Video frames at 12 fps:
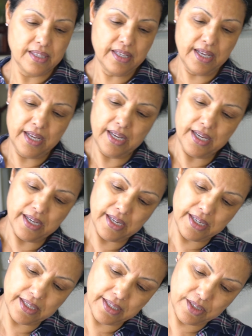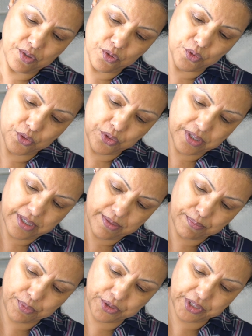Then you
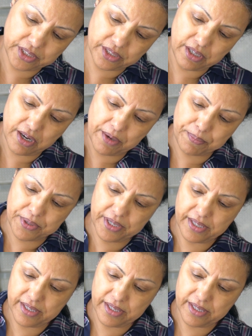put the top,